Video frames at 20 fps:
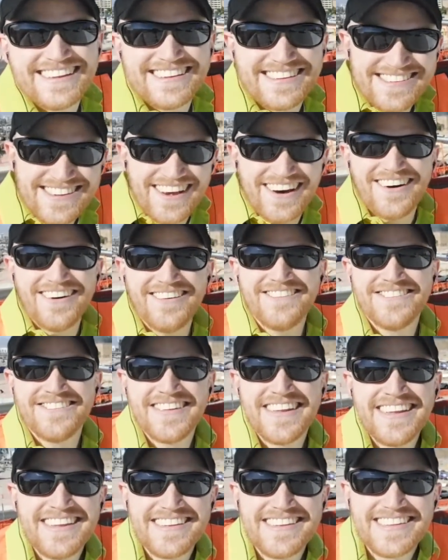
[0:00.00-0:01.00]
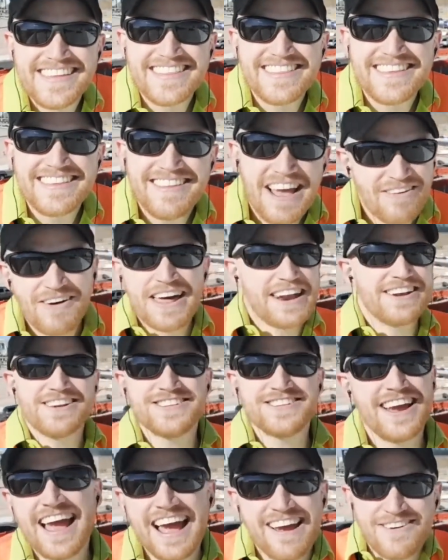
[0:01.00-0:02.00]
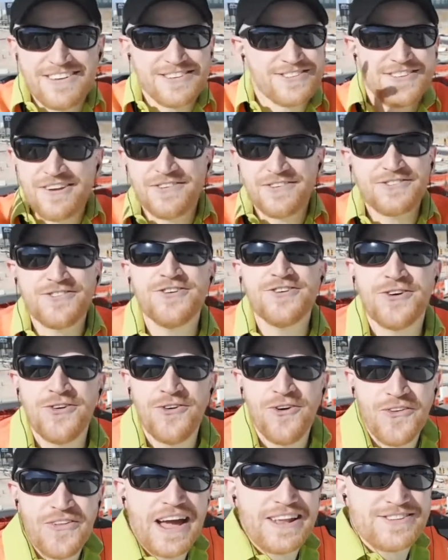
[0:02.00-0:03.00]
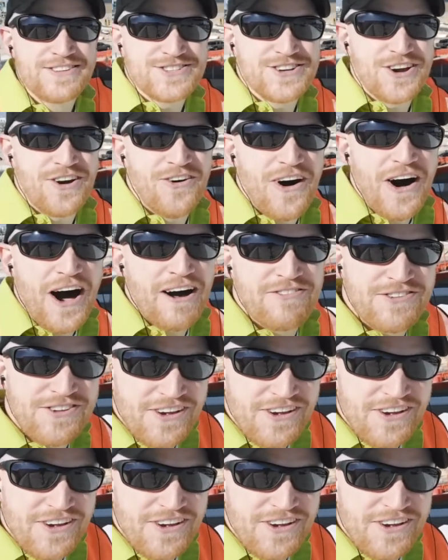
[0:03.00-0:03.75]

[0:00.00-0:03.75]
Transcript: So I wanted to show, it was, it was too cool not to show off,